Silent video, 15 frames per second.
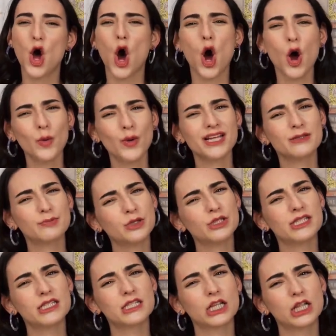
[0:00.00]
Always puts
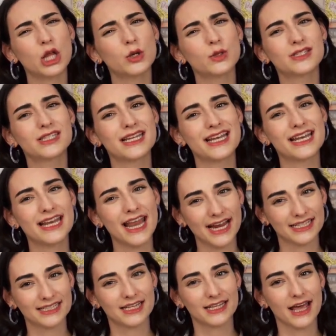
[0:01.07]
his clothes next
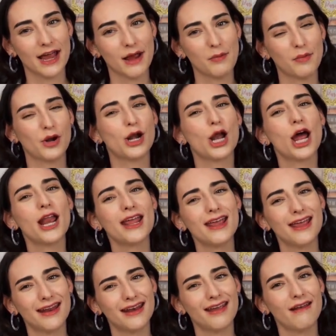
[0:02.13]
to the hamper, not
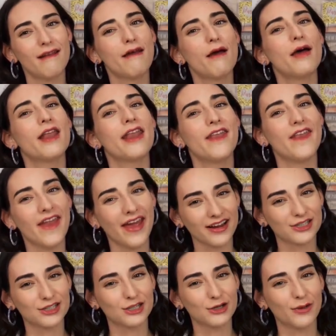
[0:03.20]
in it,
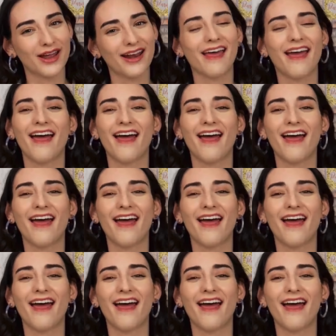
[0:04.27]
next to it.